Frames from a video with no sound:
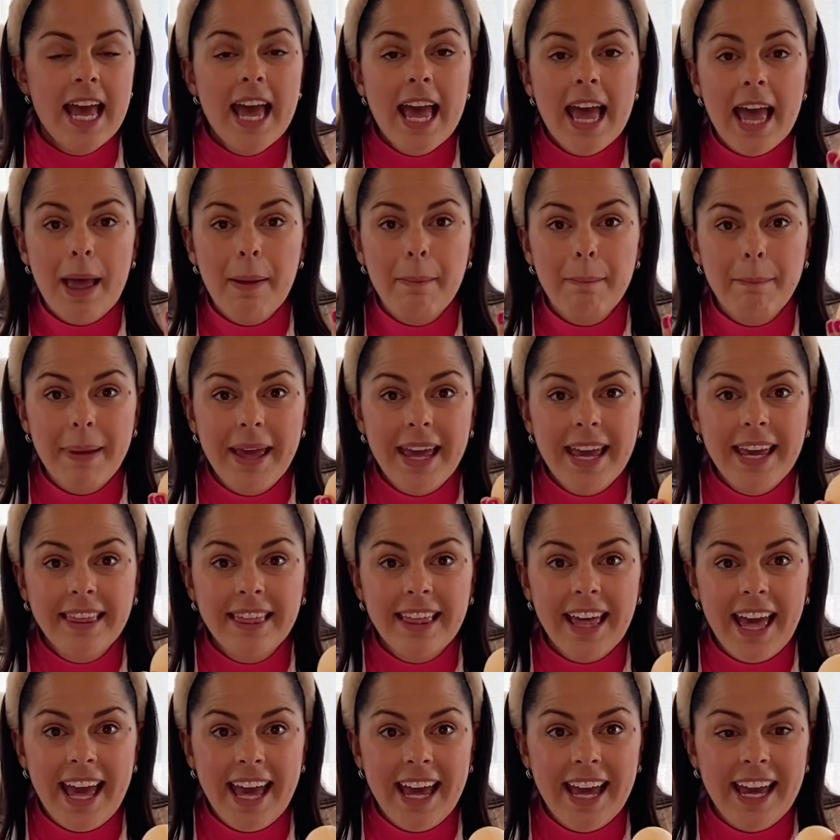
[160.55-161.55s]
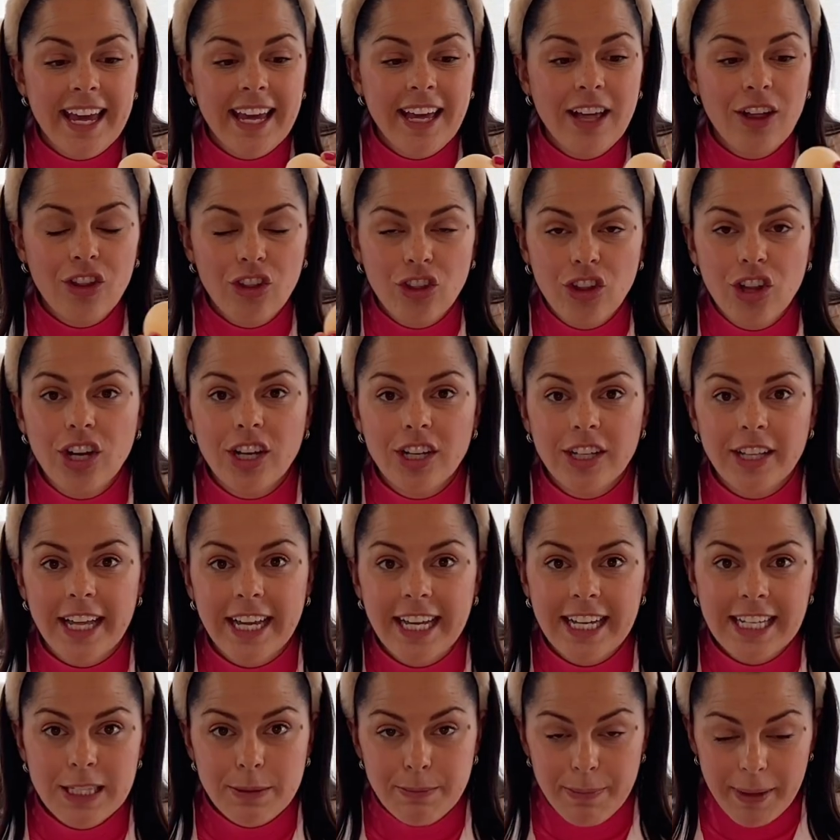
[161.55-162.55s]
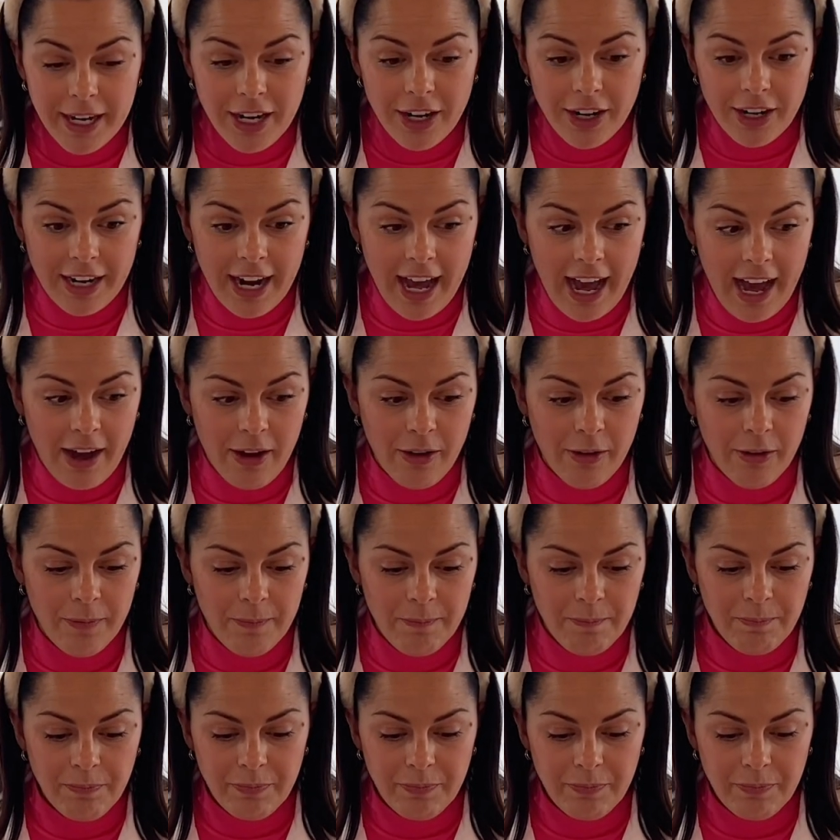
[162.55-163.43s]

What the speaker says: and make the egg look like it's bigger now.